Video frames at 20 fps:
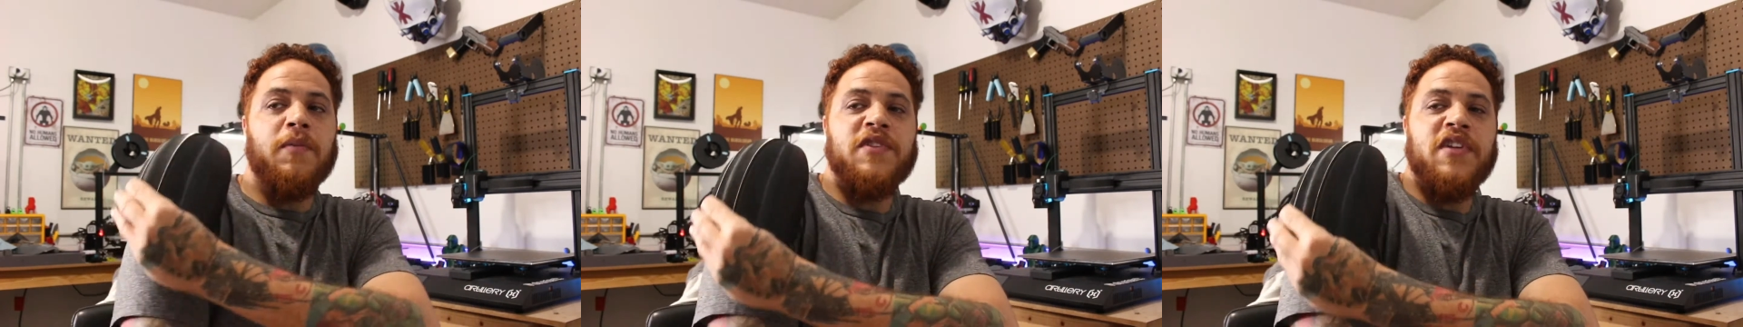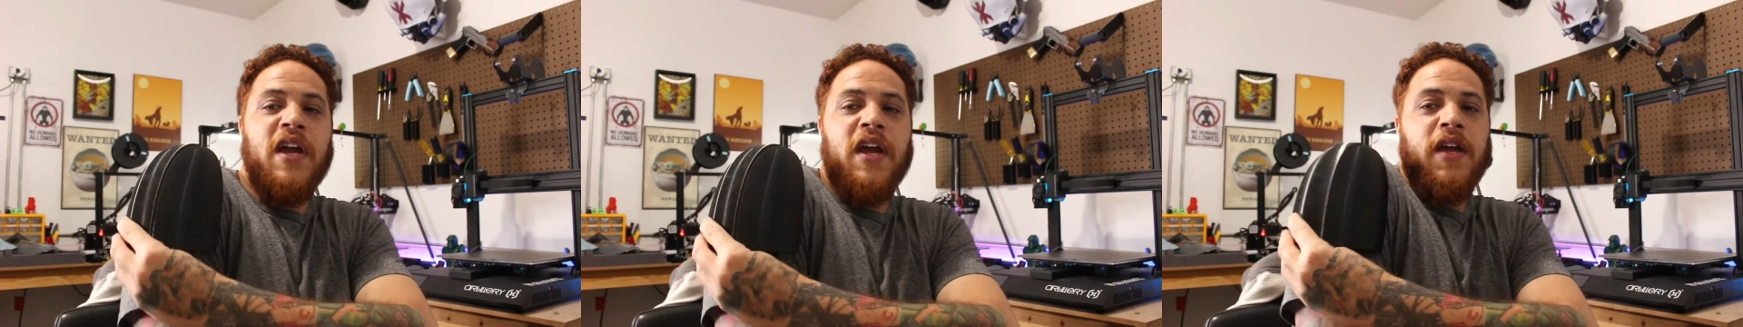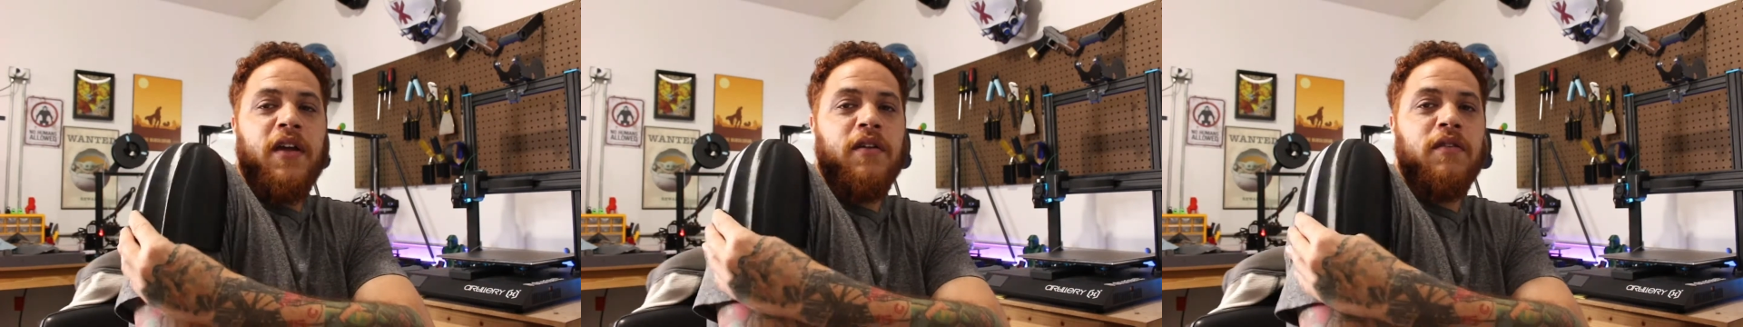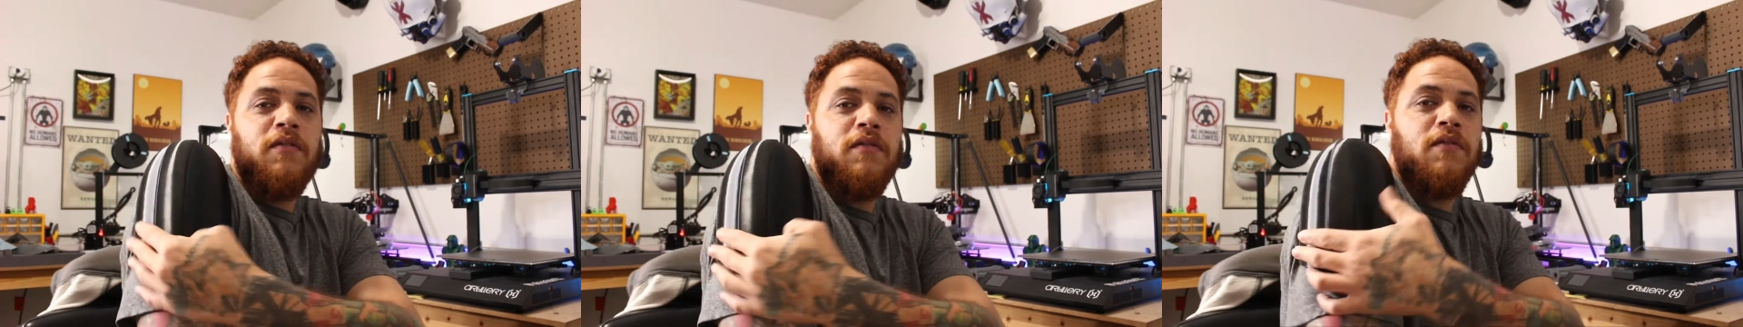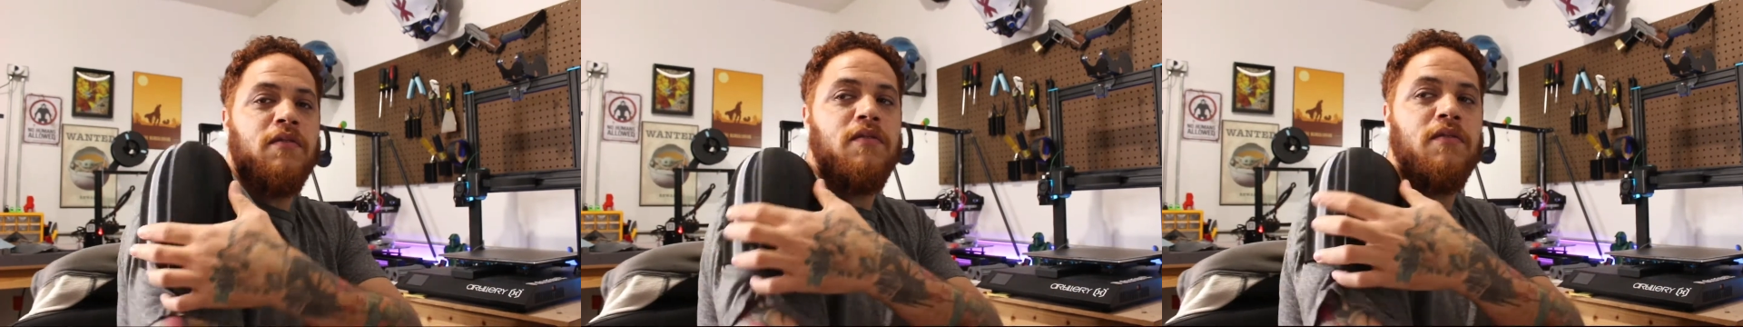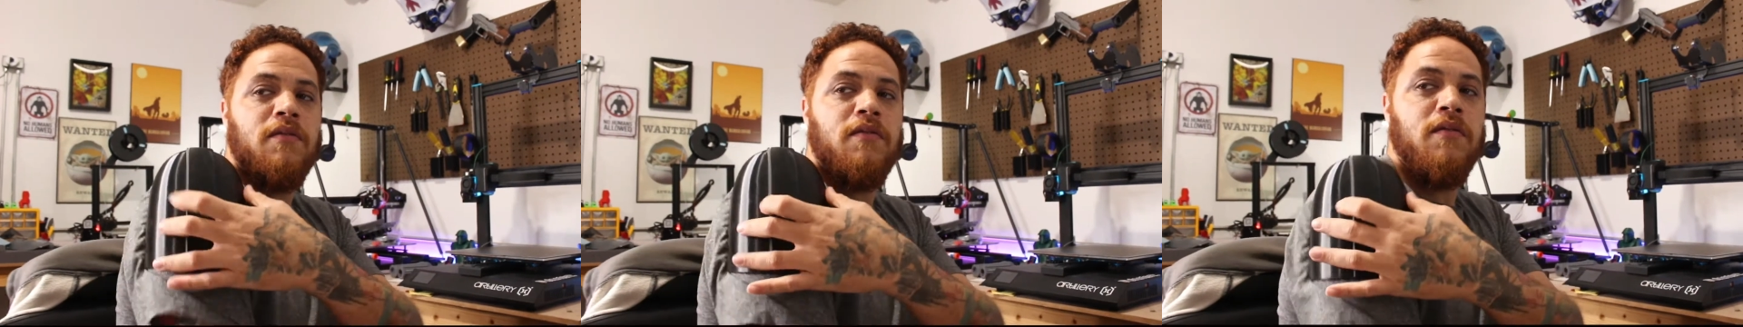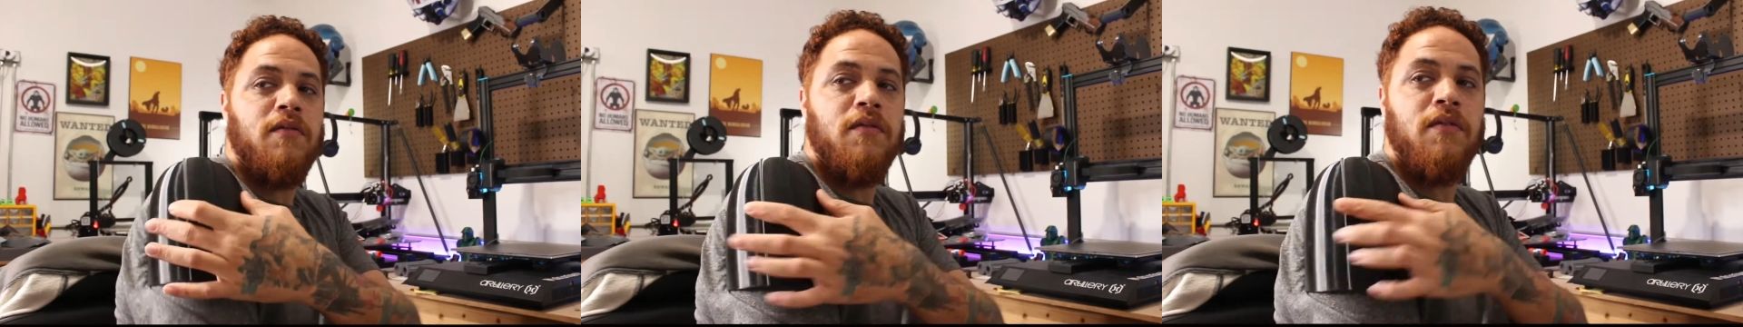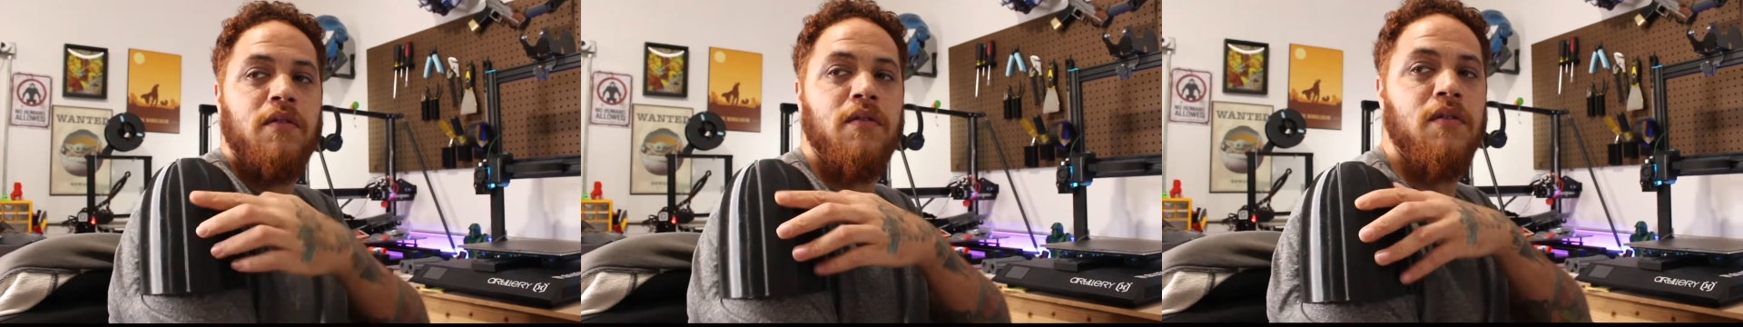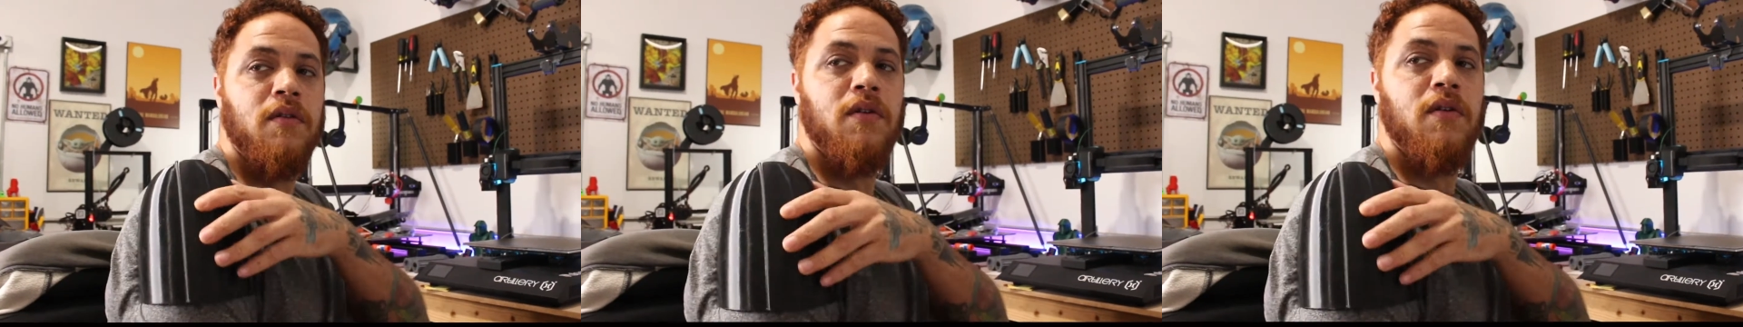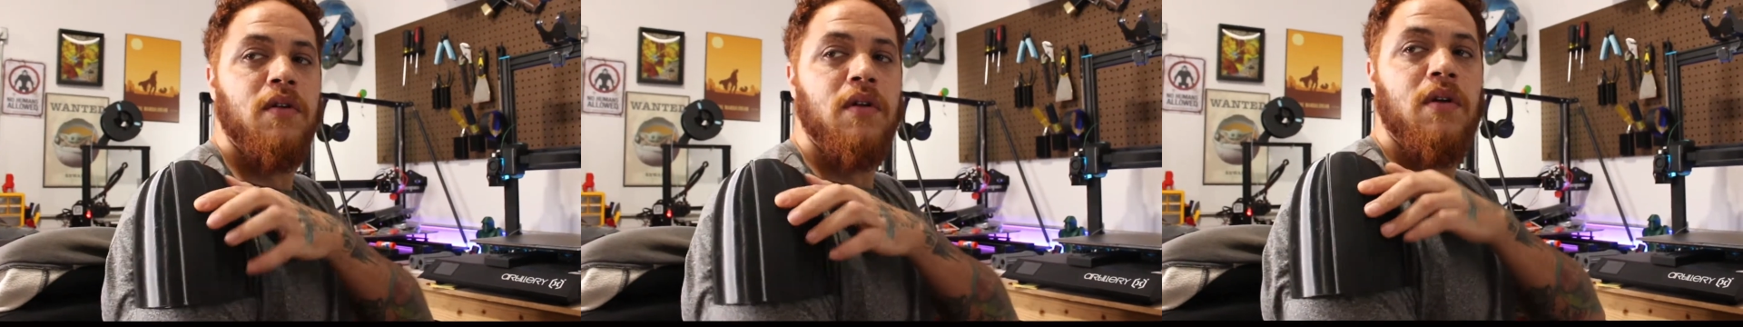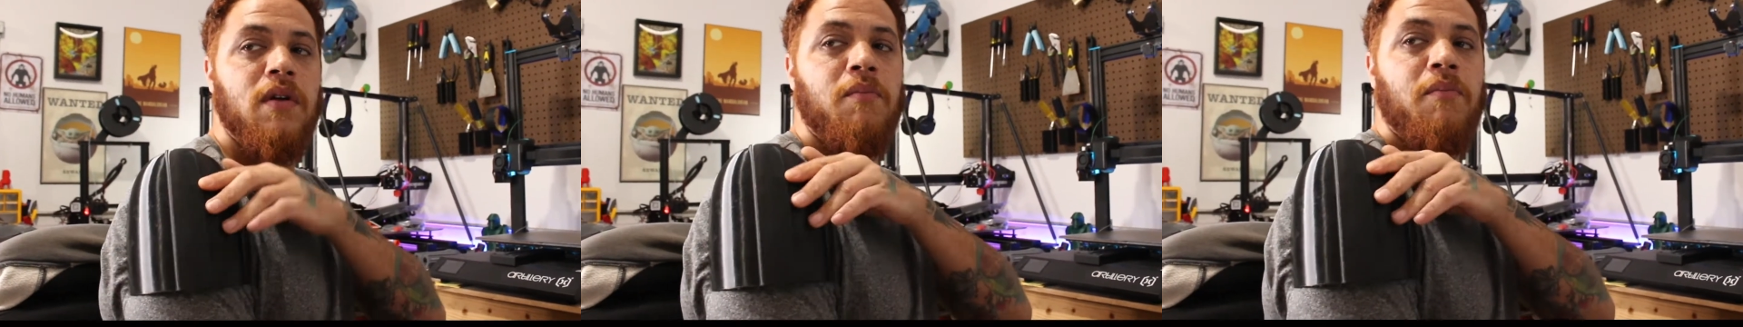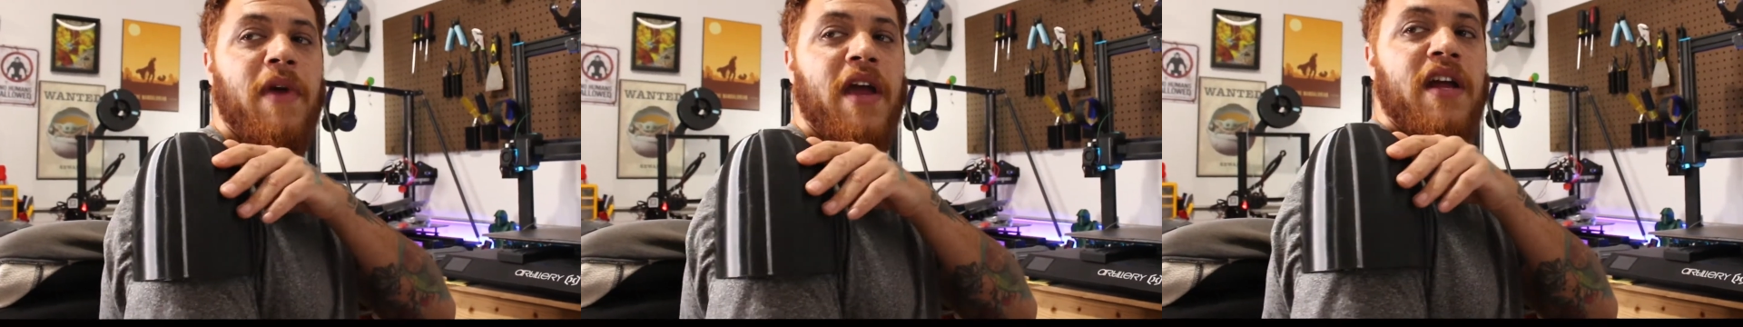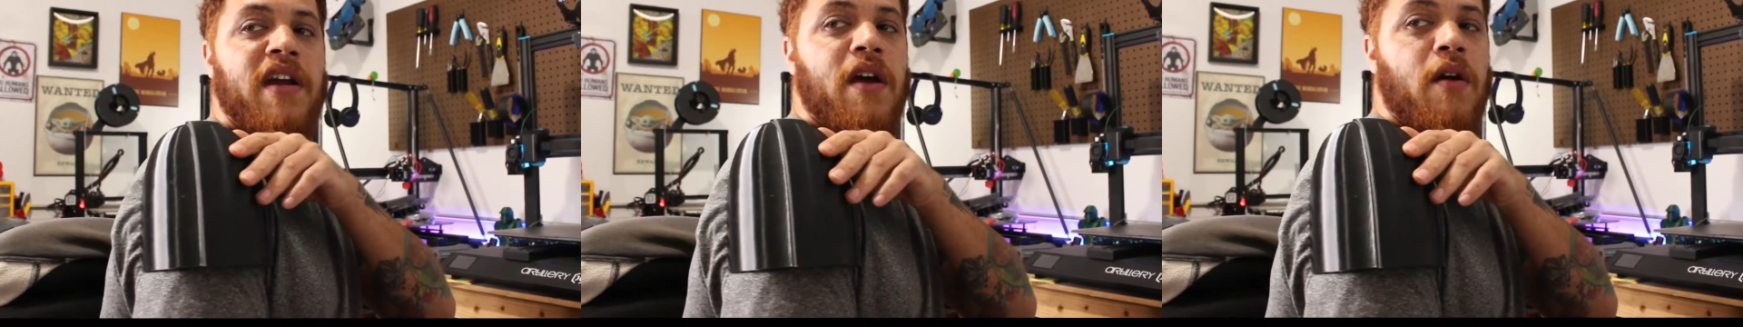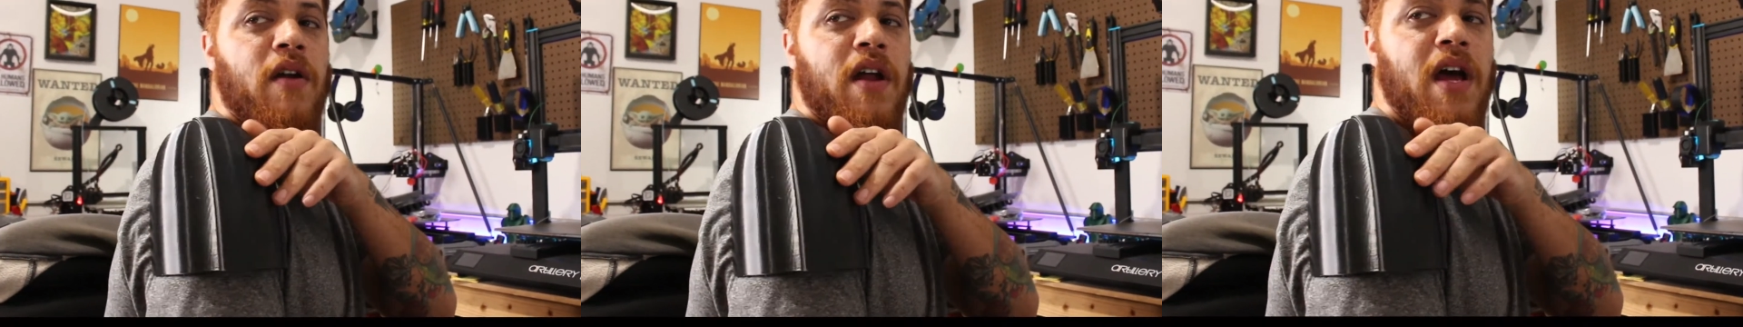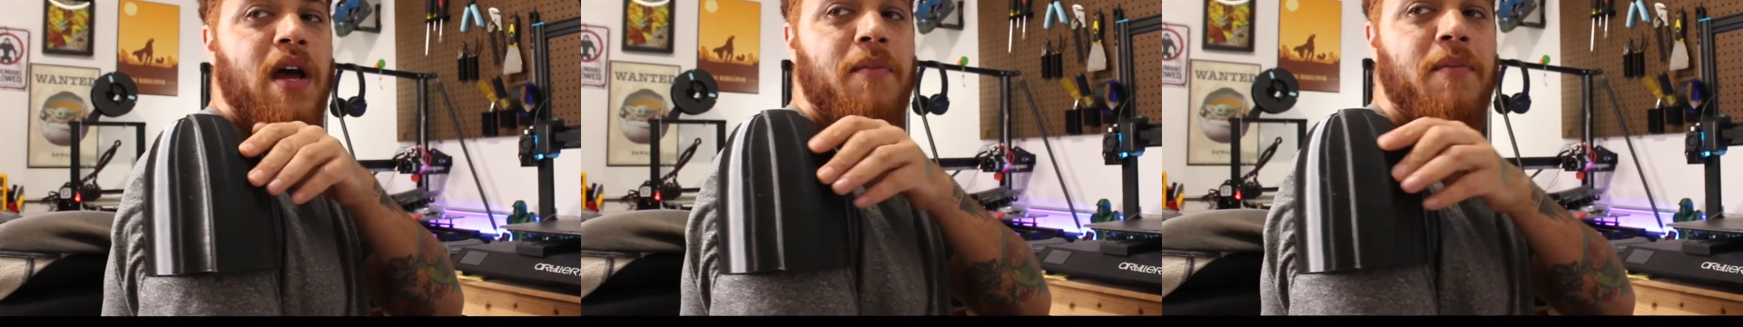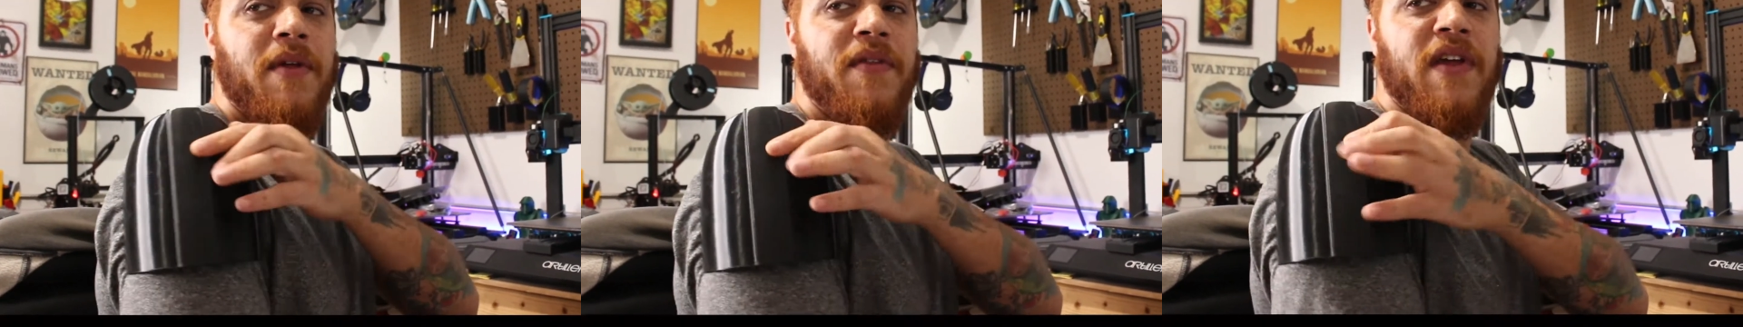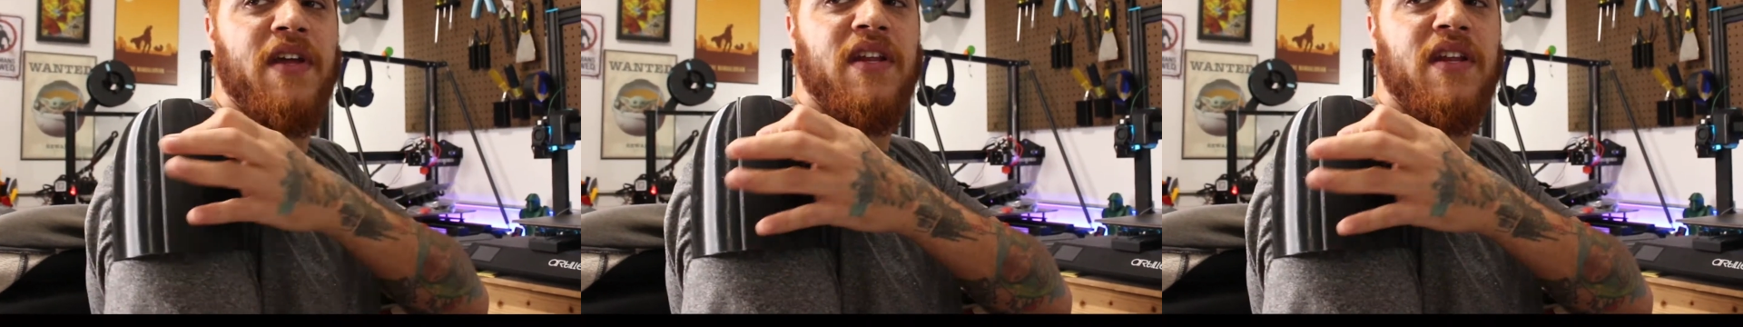I'm saying? Mandoed up. I think